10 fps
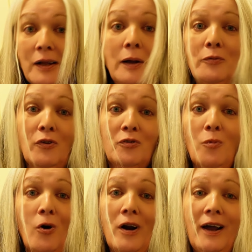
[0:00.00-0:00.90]
it was just
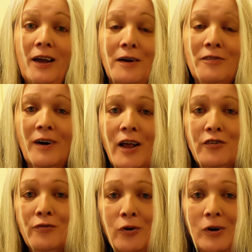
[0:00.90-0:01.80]
more than I could ever
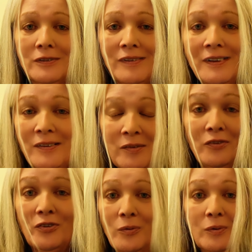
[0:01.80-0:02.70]
ask for.
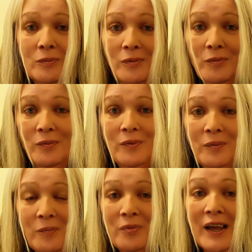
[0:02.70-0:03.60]
So,
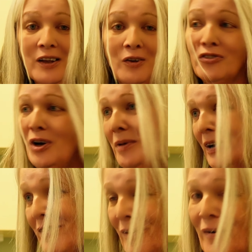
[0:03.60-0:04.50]
thank you so much,
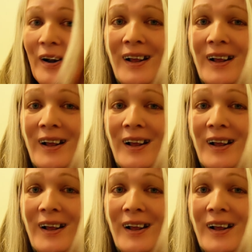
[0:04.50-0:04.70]
Lori.